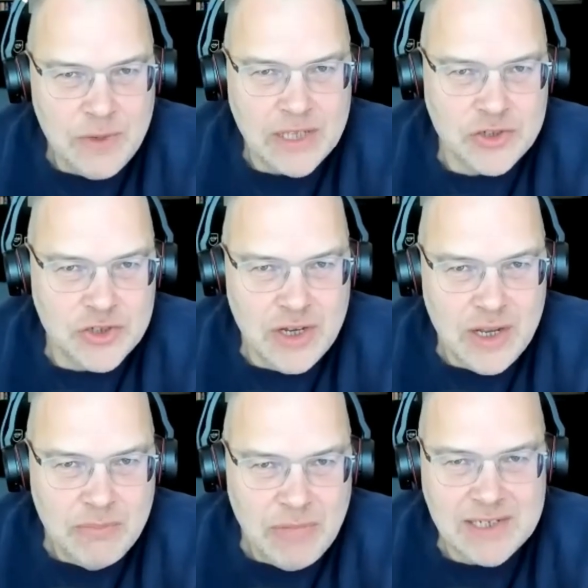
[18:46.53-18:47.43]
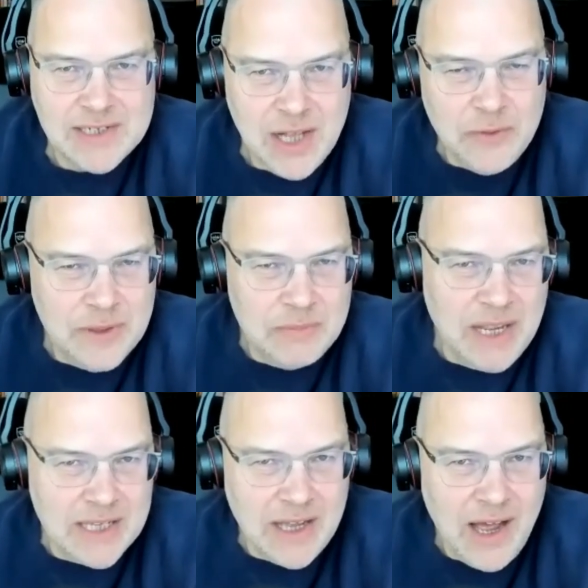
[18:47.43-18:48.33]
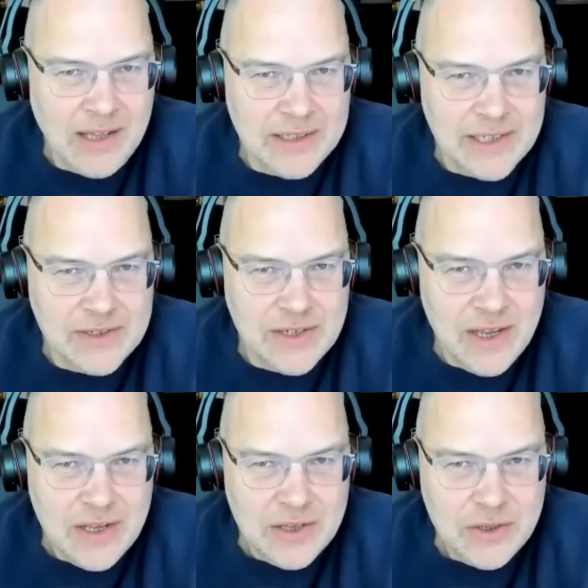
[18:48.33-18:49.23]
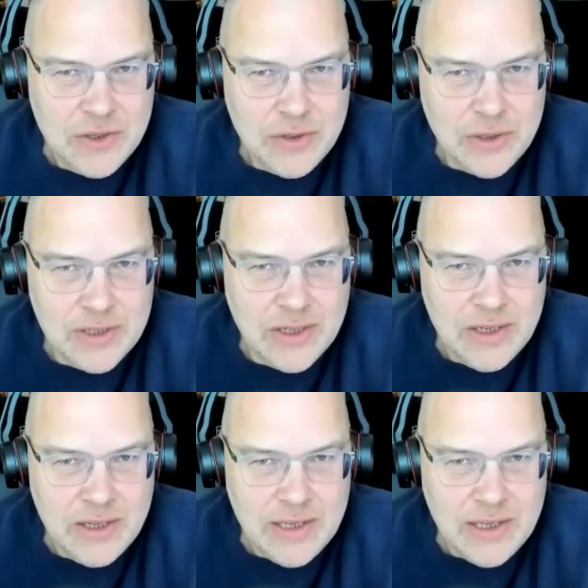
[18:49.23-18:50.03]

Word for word: which myself and my colleagues could